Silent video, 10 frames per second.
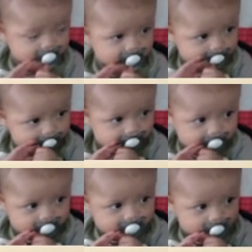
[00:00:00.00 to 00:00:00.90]

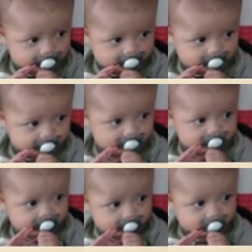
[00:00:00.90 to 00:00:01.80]

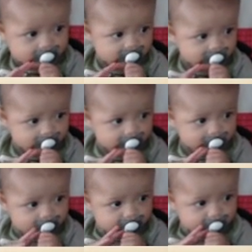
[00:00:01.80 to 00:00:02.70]

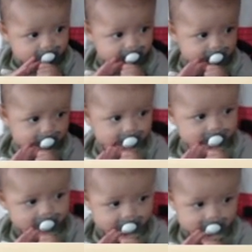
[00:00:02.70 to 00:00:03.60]

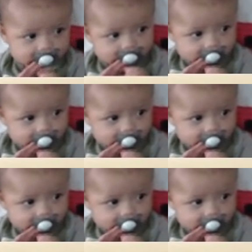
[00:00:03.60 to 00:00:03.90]
This person isn't speaking.